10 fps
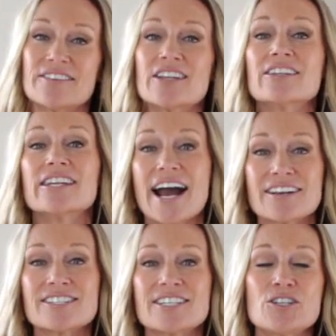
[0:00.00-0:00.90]
The
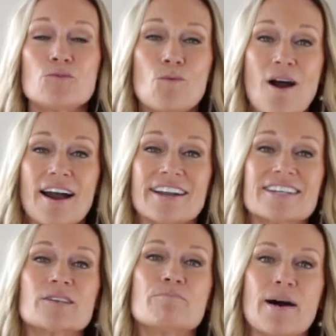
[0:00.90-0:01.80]
last thing you want
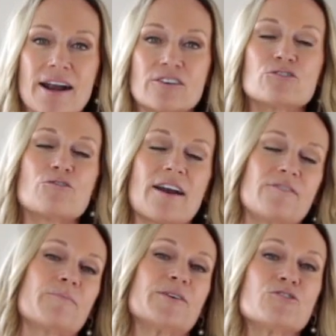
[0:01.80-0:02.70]
is a buyer to drive
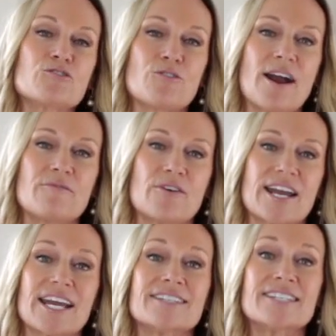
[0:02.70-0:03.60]
up in your
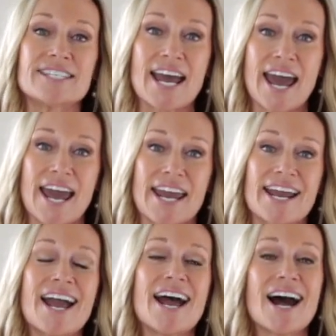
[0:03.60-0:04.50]
driveway and say,